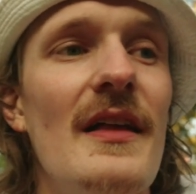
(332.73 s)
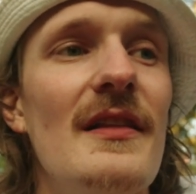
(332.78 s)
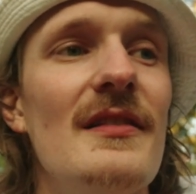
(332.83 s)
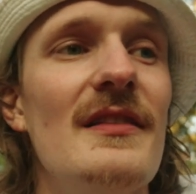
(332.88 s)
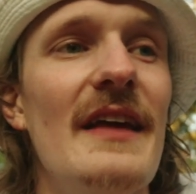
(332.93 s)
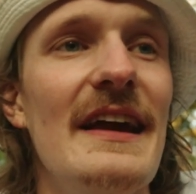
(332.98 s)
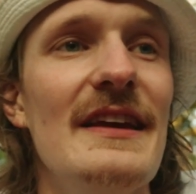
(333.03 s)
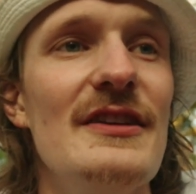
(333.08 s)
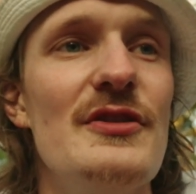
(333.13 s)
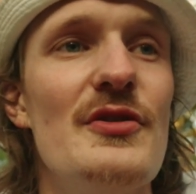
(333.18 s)

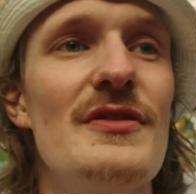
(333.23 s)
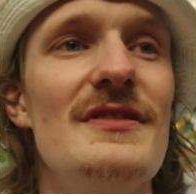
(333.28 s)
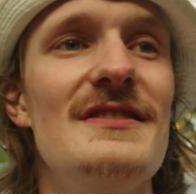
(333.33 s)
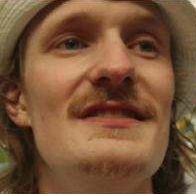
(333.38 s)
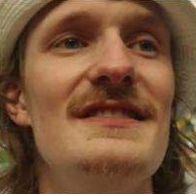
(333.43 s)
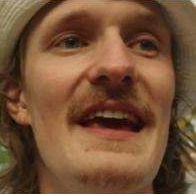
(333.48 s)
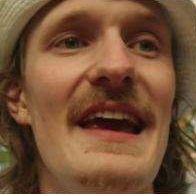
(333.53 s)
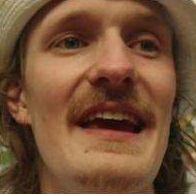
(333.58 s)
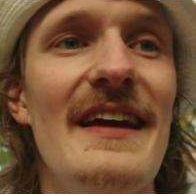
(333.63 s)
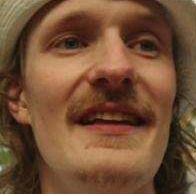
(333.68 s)
Let your
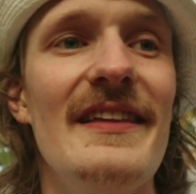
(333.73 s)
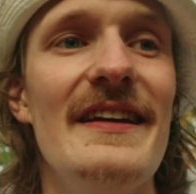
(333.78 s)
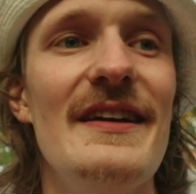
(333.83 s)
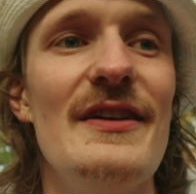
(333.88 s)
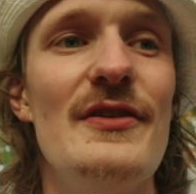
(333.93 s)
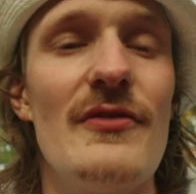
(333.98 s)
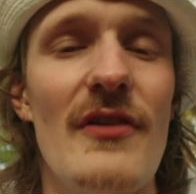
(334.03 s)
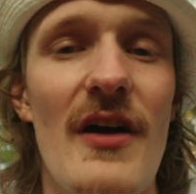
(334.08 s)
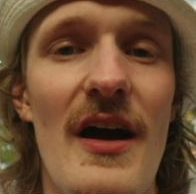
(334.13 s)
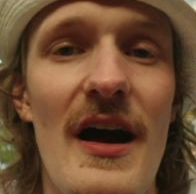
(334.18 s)
daily
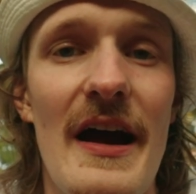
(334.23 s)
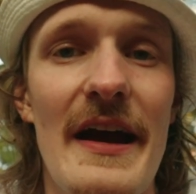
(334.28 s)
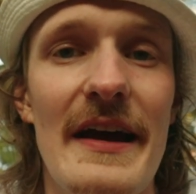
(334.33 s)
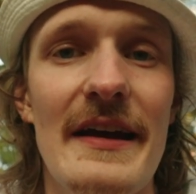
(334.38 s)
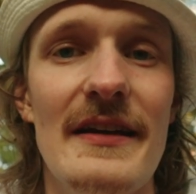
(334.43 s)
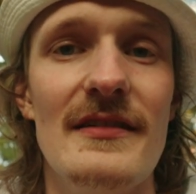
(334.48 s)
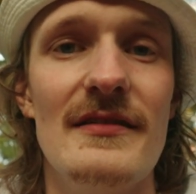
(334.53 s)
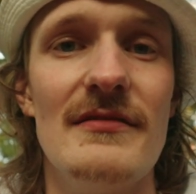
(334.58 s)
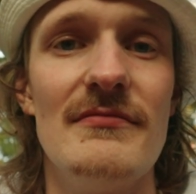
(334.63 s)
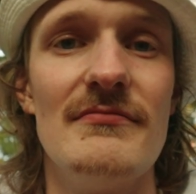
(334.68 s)

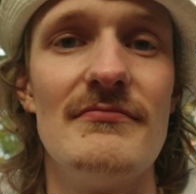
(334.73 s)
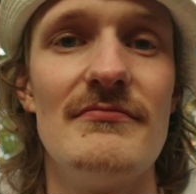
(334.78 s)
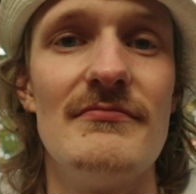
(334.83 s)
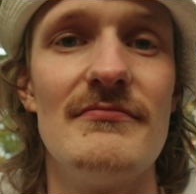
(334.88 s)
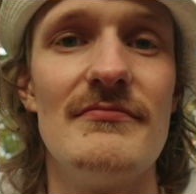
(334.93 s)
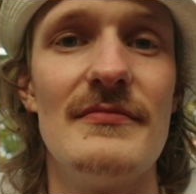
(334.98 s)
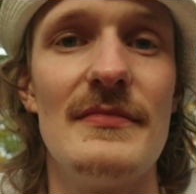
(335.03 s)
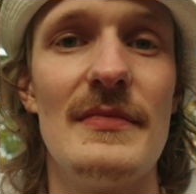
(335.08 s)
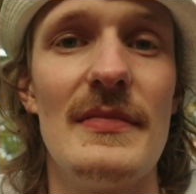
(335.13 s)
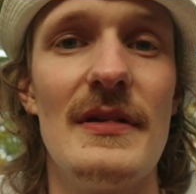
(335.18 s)
grind
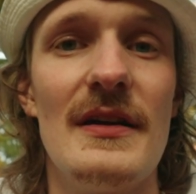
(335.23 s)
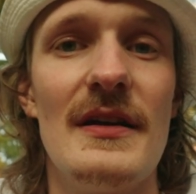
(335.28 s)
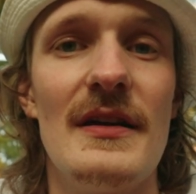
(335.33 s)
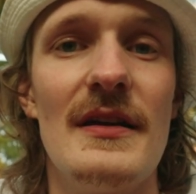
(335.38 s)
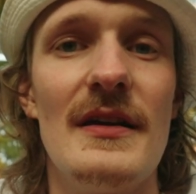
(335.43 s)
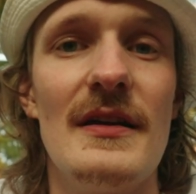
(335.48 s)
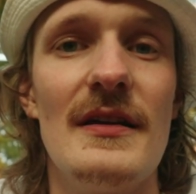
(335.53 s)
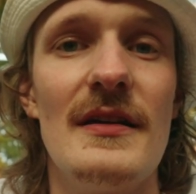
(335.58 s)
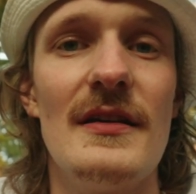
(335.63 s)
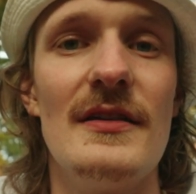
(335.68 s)

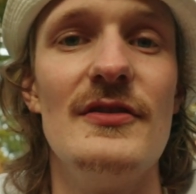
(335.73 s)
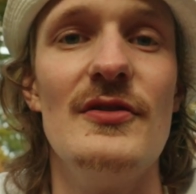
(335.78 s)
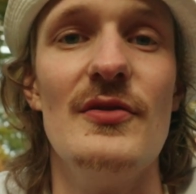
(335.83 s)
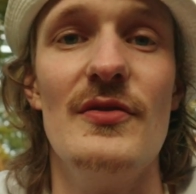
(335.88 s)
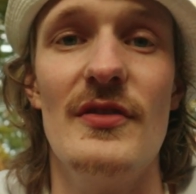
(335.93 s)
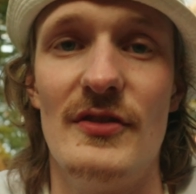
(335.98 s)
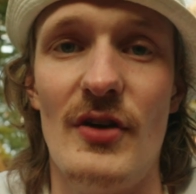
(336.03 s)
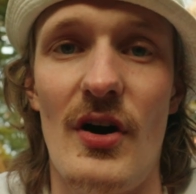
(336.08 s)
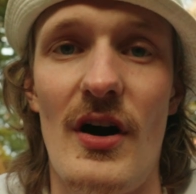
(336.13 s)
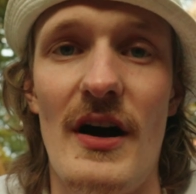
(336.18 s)
do
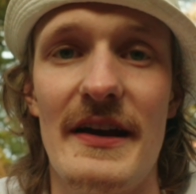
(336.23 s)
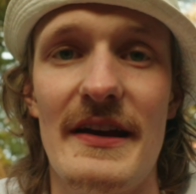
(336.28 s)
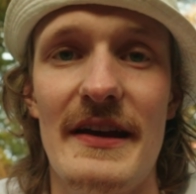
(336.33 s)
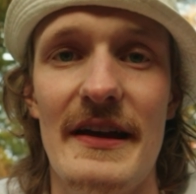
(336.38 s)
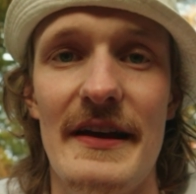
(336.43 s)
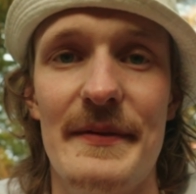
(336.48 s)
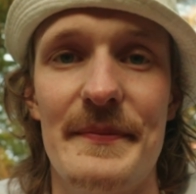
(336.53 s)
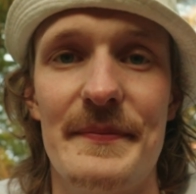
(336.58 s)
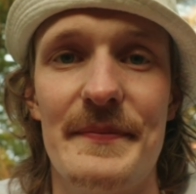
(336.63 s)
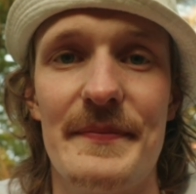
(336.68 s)
the
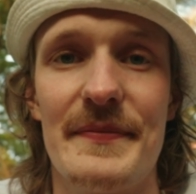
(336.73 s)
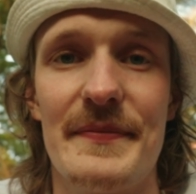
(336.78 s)
talking.